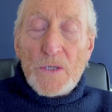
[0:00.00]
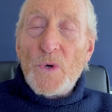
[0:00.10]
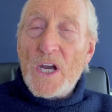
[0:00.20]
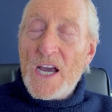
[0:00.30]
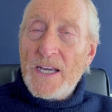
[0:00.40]

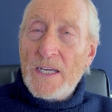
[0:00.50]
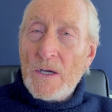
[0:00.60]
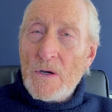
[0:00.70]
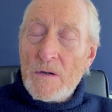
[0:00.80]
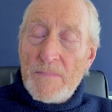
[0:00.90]
We're hanging
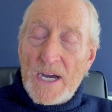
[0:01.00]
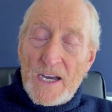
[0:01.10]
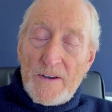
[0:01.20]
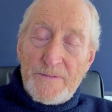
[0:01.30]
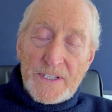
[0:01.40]
on by
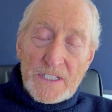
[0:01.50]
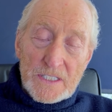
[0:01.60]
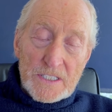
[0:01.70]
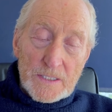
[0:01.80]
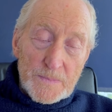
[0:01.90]
our
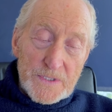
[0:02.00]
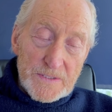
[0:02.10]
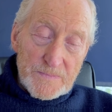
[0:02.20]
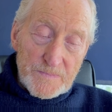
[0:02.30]
fingertips.